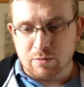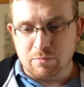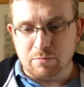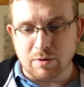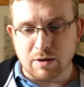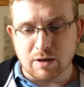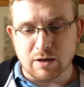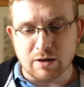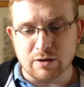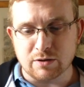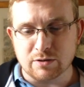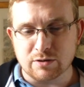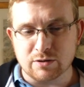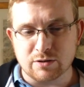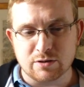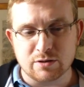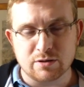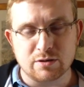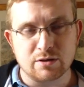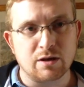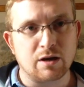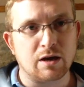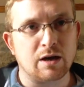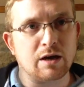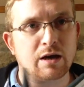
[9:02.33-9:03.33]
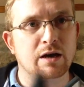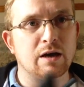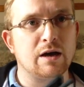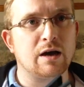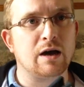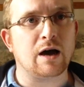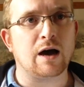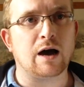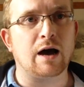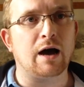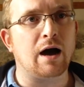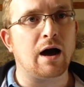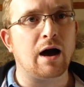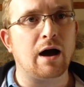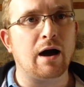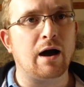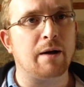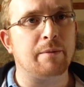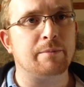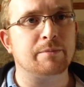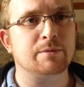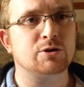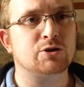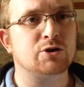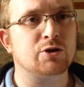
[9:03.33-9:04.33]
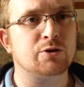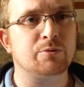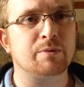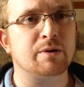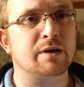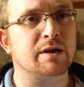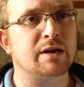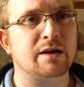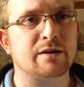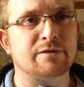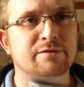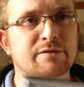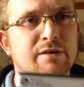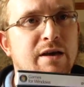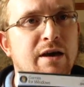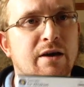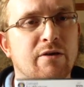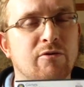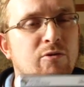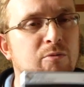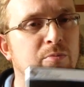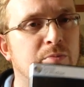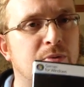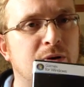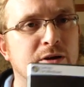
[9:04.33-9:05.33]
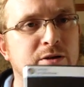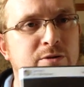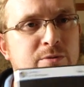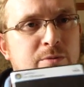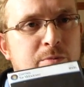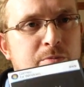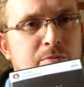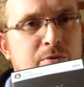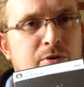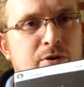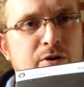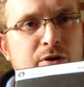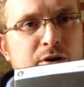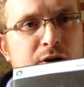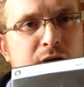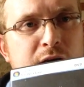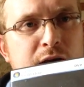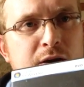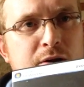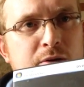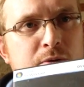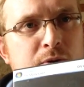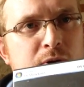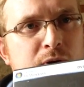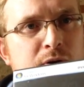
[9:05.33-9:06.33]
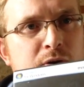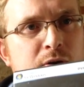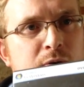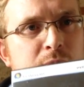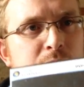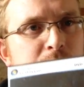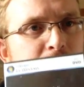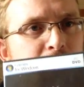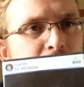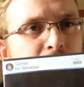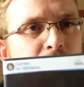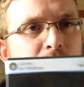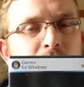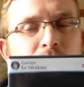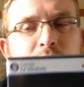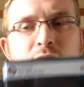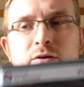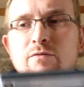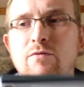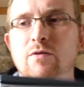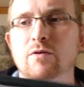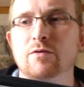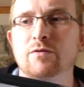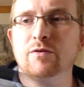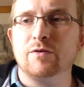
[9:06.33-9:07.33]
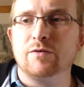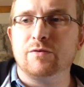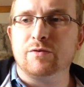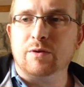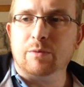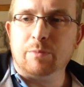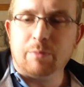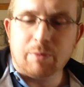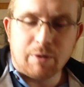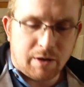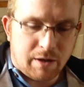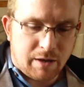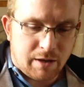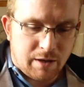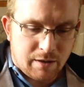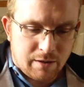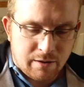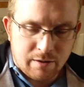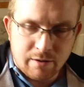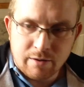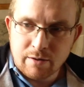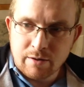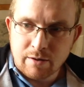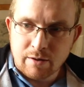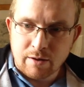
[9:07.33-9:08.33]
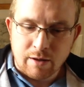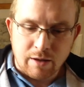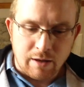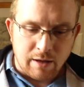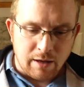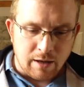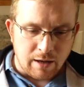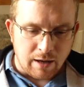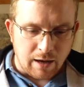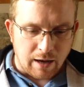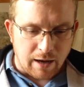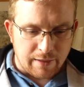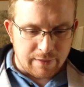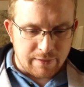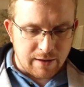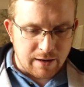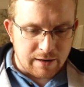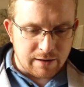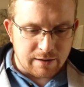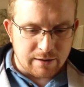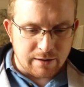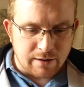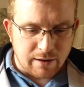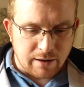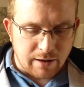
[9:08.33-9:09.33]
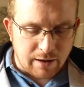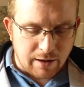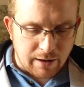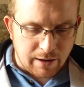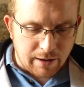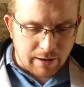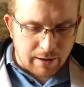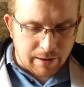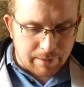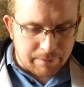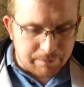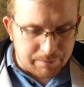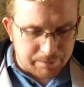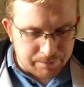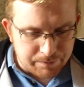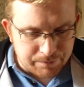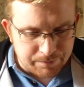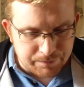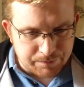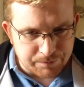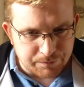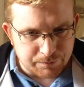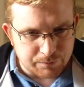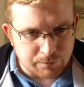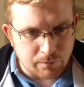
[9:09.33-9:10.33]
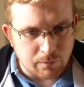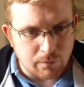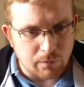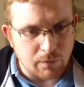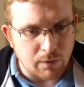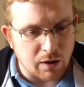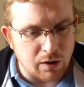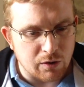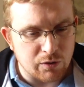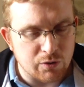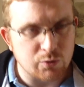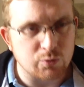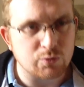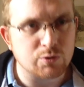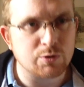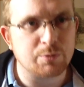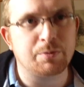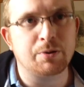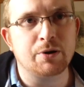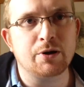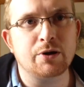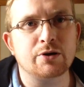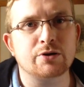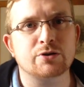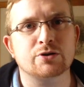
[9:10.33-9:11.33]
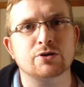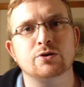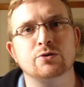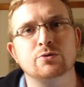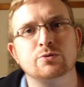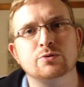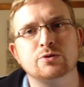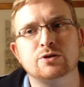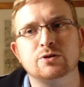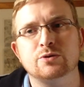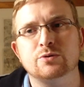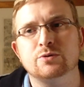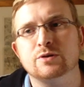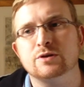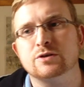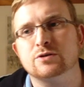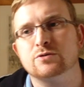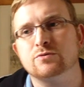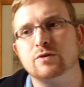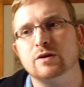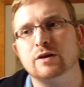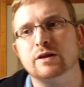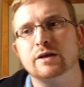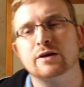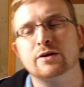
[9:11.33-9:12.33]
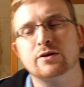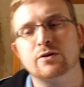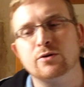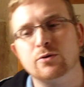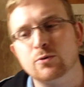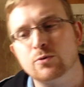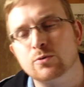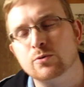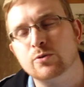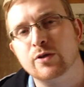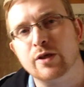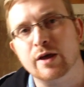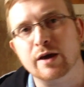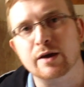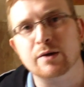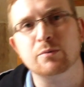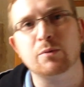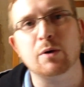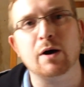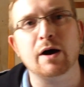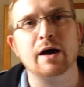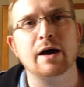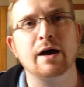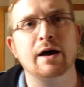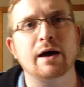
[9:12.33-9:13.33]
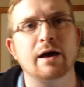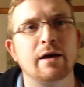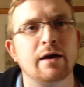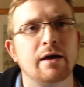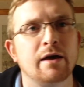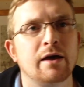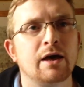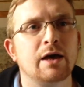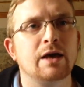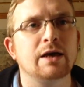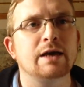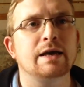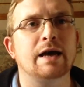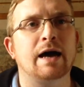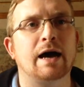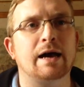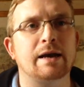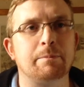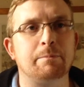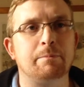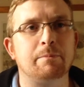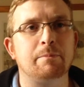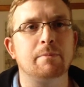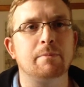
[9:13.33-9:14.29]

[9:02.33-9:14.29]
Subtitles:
because I'm assuming you'd have to get a replacement product key or whatnot, but for 50p. And then there was a person who was doing this really cool thing where you had